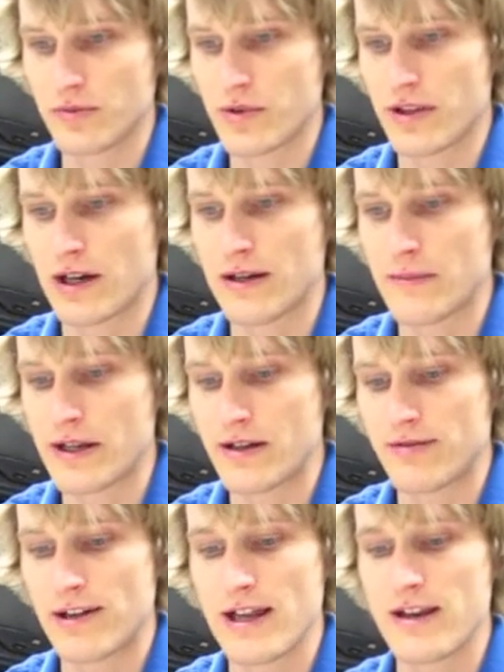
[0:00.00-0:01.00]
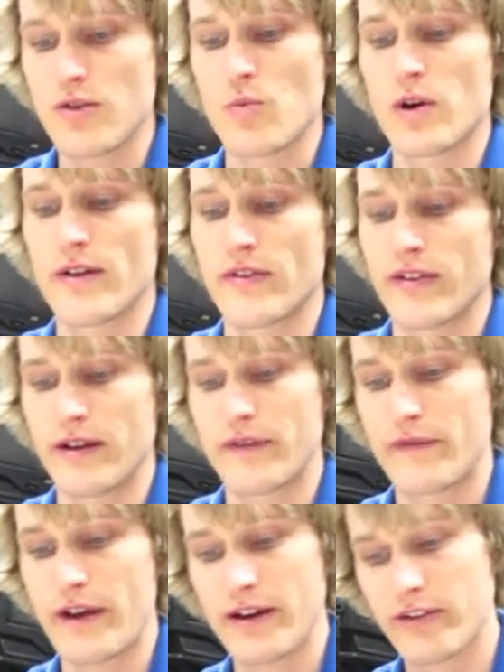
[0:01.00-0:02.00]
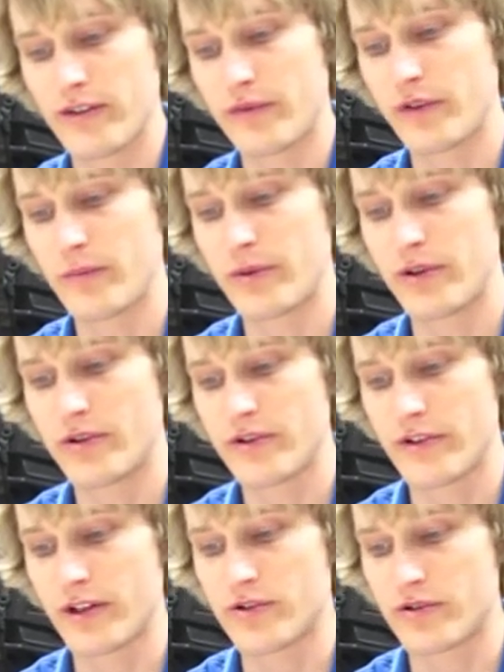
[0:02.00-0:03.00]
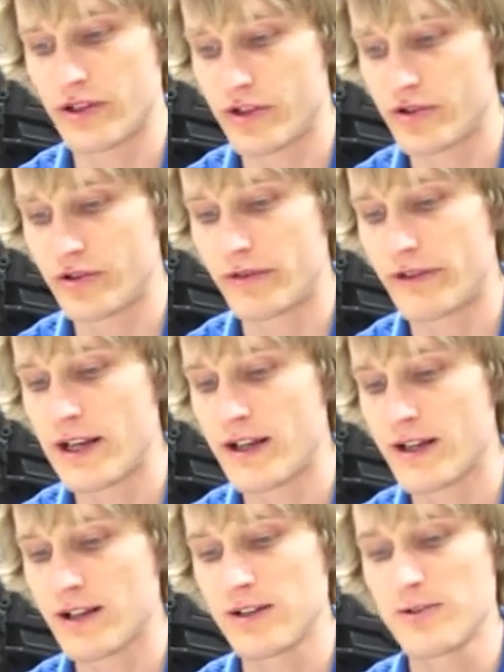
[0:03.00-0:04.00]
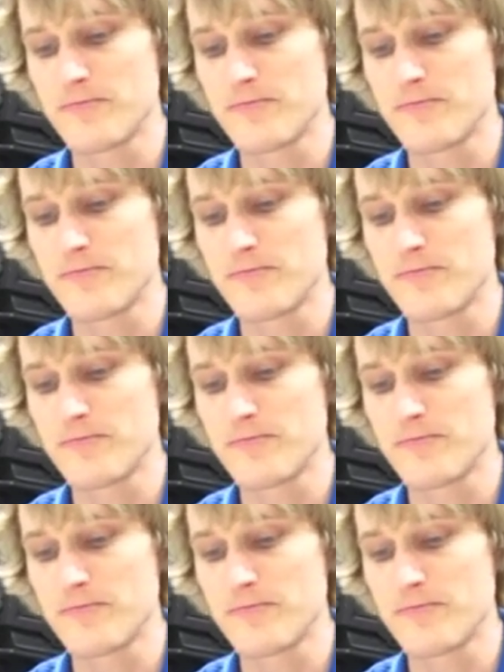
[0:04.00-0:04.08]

with automated writing was the effects of computers on traditional writing.